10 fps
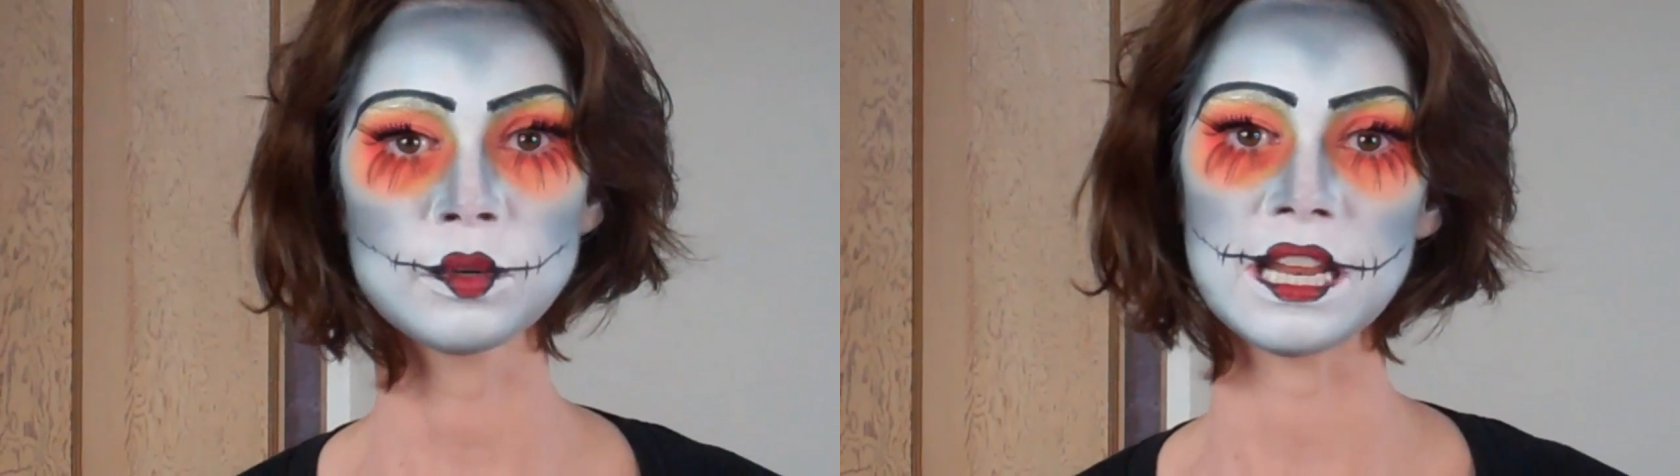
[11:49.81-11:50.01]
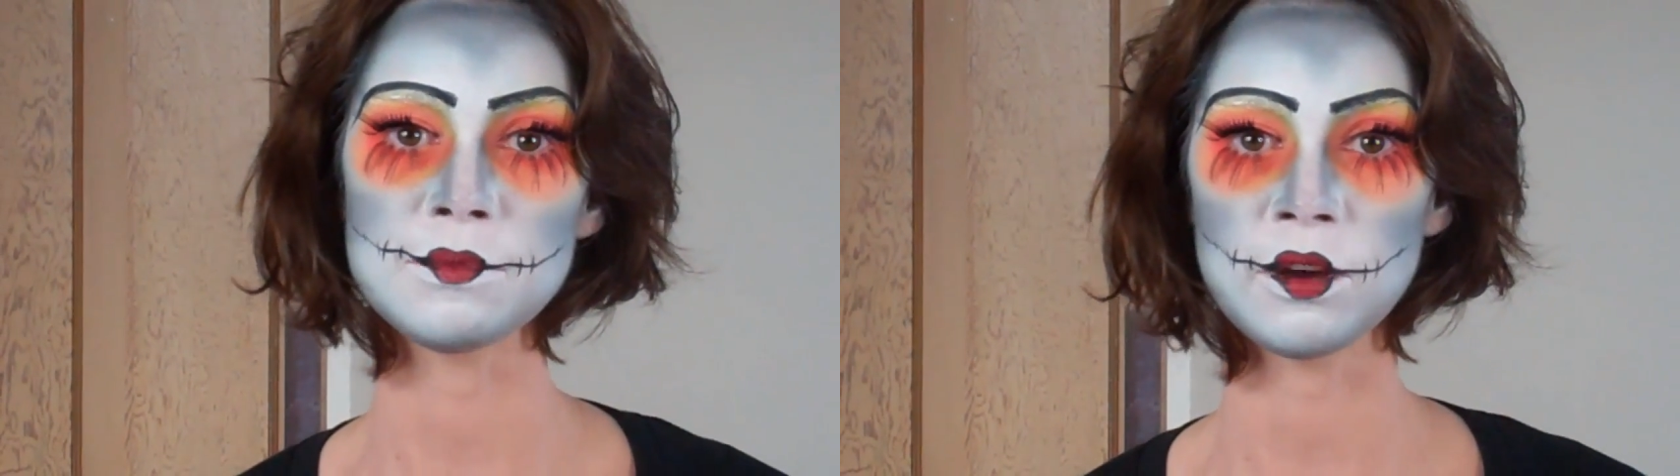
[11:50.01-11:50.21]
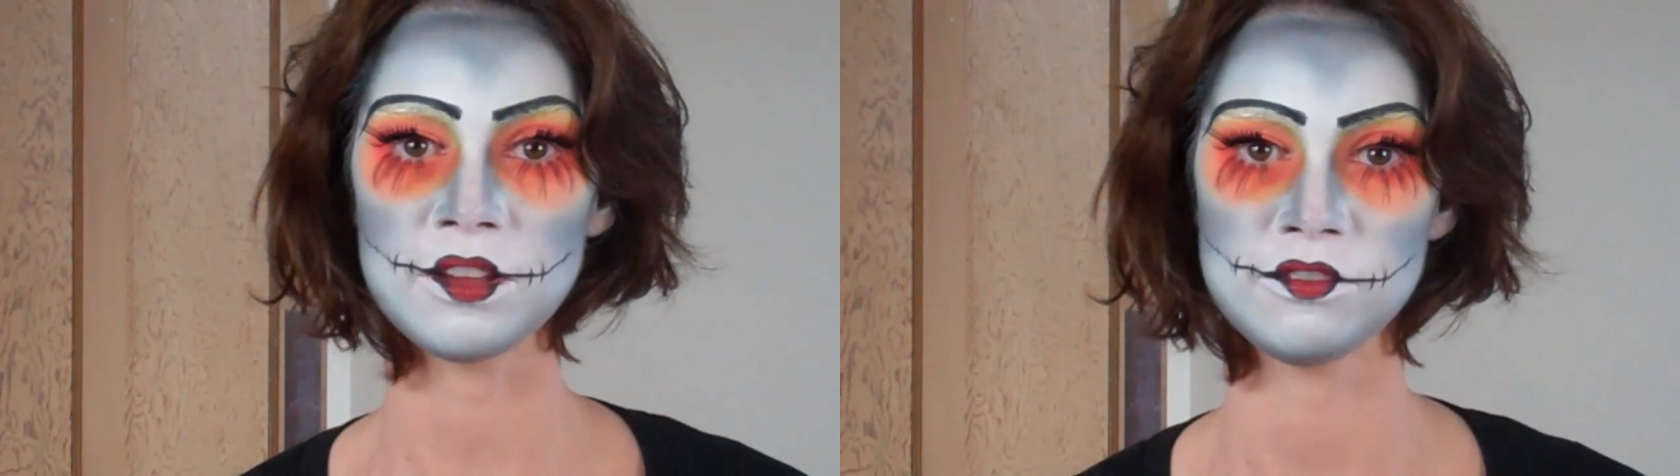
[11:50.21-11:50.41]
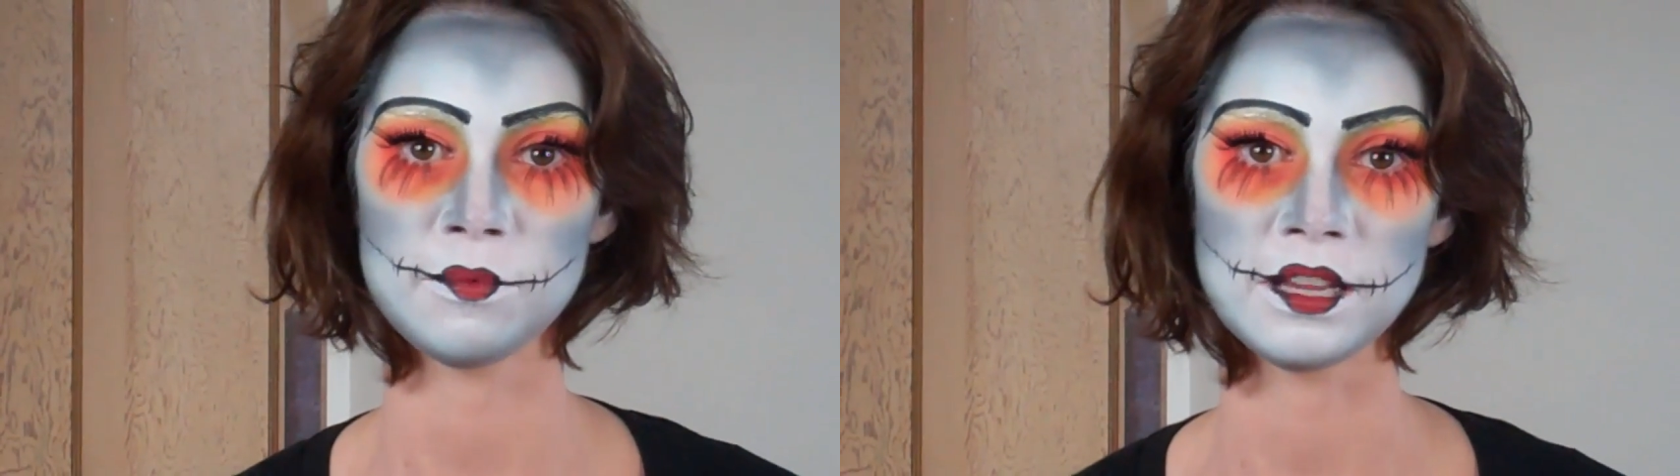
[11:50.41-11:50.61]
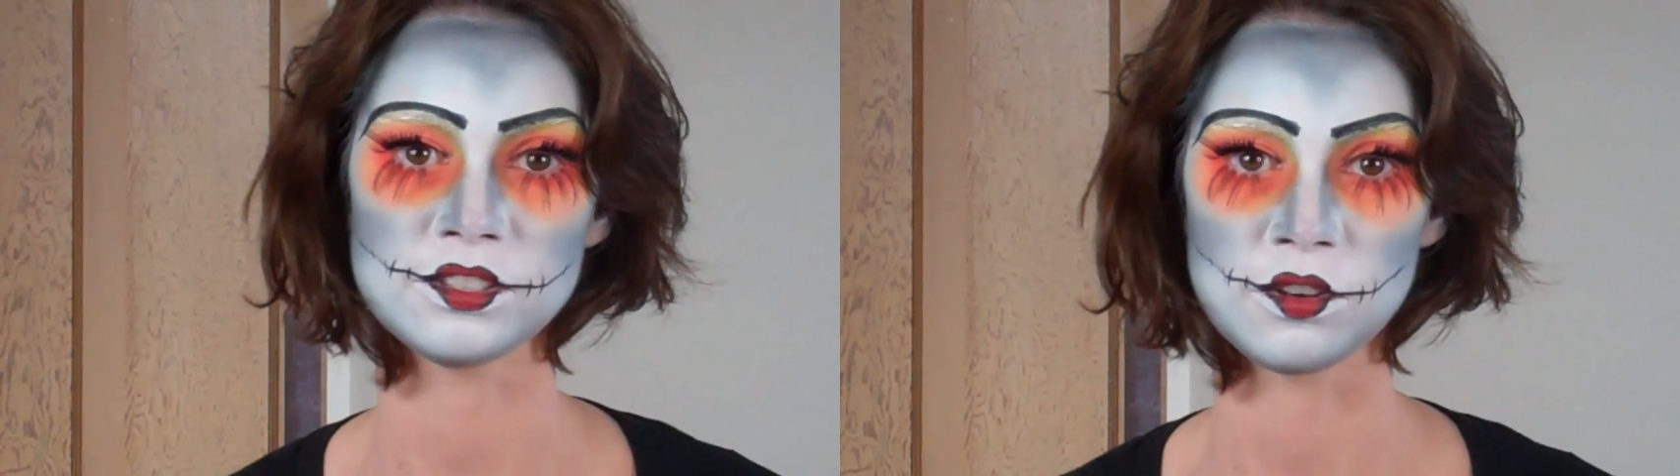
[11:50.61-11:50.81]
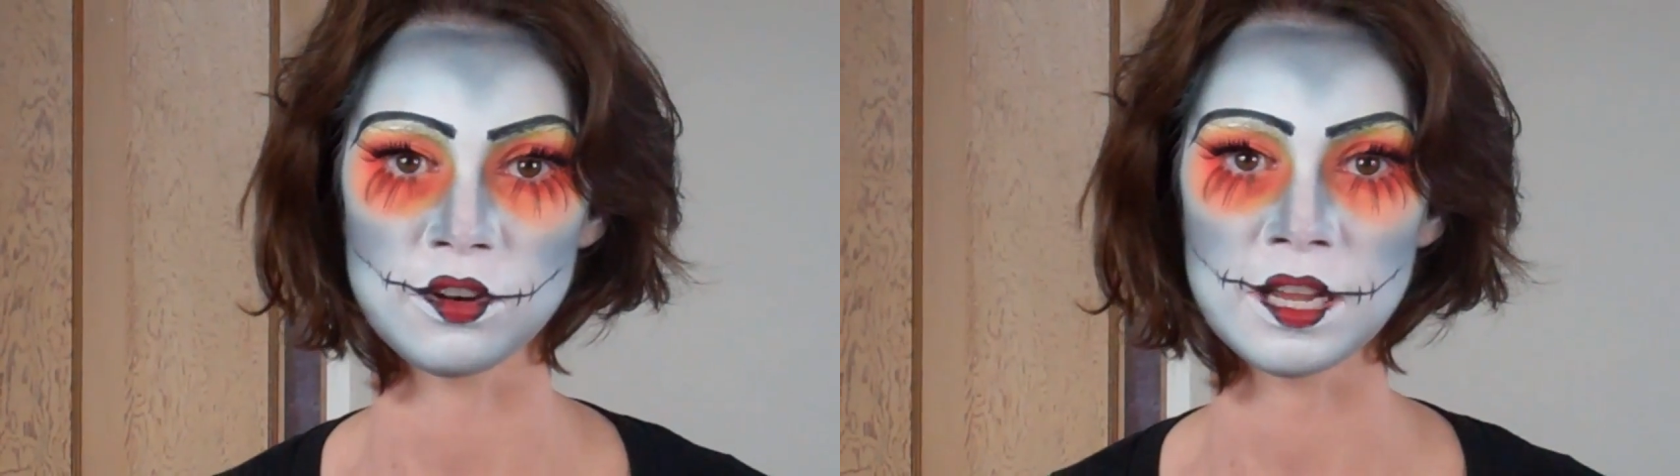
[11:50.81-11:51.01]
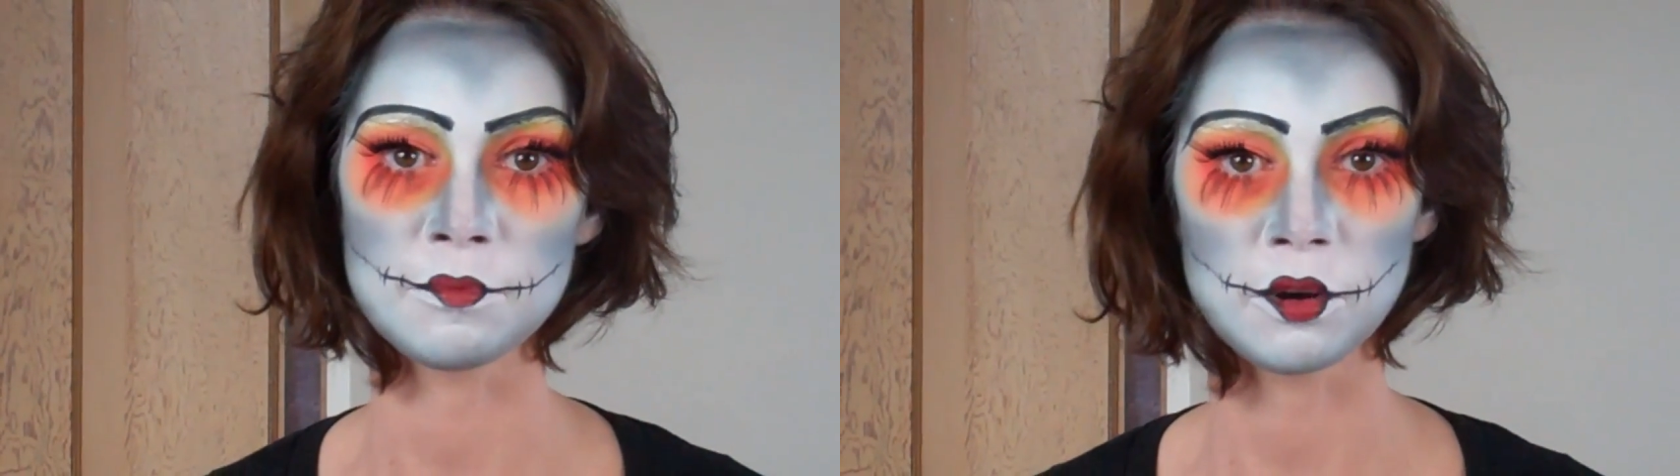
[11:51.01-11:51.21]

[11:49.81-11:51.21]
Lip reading: want any more information on it,